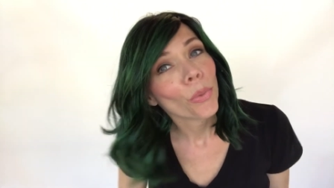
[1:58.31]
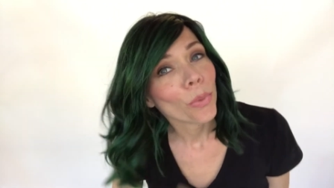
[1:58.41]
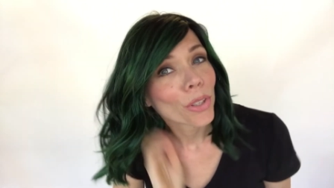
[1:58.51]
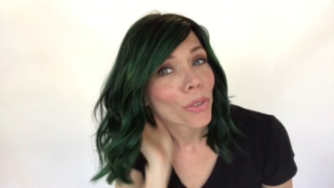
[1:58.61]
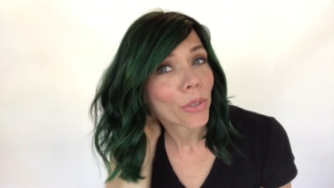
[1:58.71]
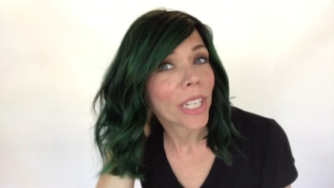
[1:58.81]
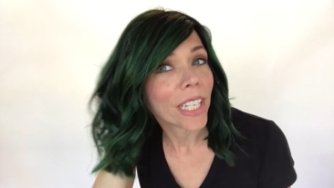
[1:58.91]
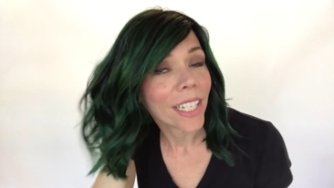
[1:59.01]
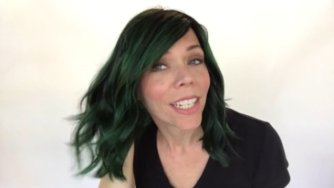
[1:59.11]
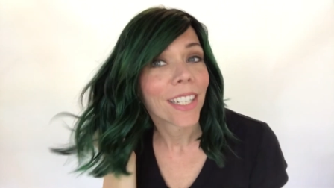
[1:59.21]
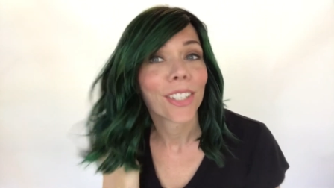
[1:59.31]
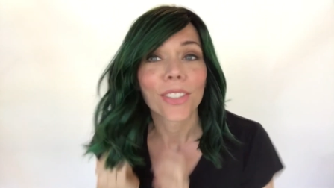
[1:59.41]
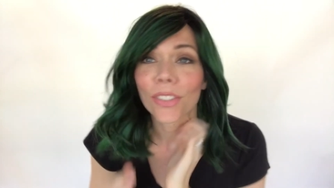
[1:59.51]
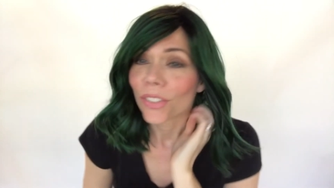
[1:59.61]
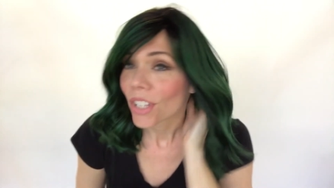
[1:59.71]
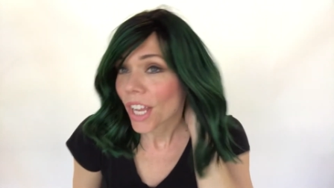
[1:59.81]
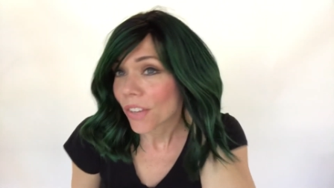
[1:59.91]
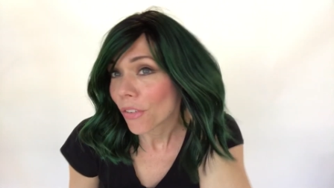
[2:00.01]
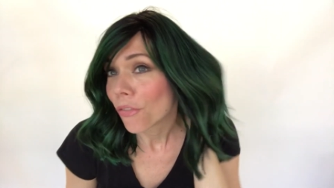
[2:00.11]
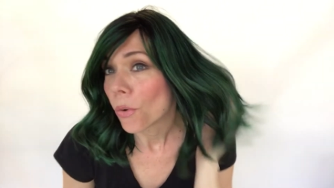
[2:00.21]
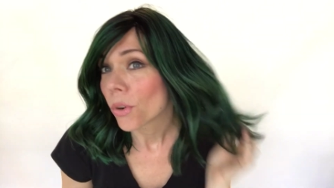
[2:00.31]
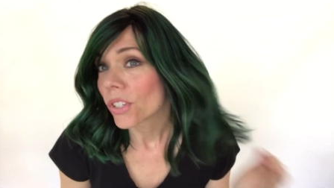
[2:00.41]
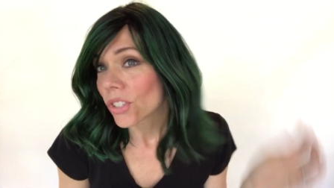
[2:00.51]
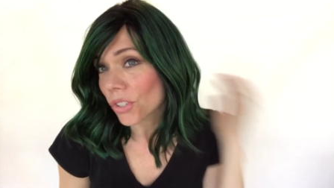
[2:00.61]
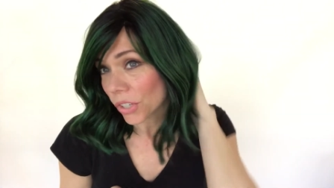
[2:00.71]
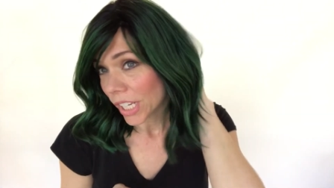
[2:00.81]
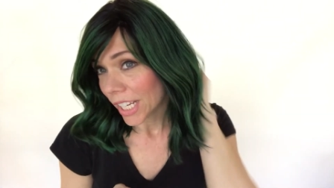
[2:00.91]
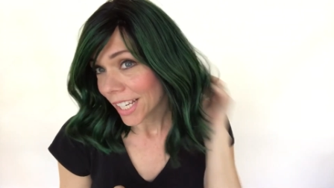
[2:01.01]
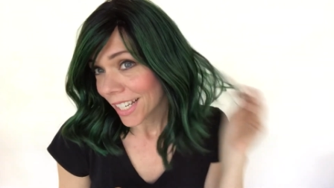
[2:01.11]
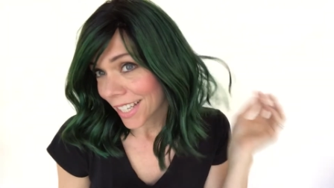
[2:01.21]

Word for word: with green. It's kind of a forest green.